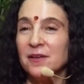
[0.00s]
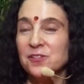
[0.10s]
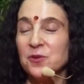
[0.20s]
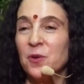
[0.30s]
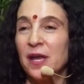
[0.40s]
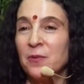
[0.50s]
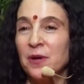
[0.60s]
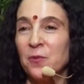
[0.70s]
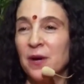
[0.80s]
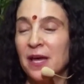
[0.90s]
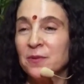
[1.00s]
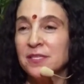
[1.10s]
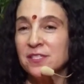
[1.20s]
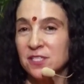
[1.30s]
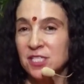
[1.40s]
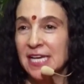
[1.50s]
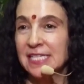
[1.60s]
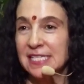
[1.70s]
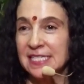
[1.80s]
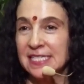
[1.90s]
So what I would
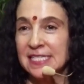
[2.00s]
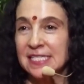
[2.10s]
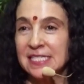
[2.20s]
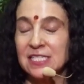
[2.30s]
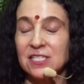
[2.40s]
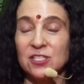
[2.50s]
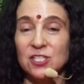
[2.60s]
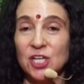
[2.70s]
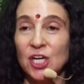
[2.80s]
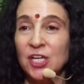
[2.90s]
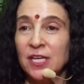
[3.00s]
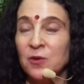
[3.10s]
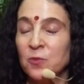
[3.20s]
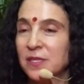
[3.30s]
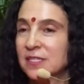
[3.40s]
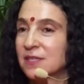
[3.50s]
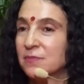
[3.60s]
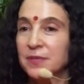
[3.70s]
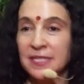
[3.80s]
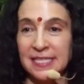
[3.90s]
suggest is starting with
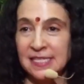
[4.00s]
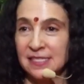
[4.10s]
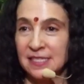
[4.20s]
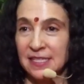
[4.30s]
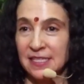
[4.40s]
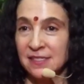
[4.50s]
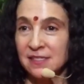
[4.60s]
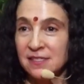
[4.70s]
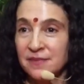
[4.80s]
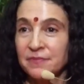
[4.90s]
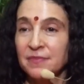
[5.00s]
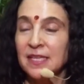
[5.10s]
simple and easy things.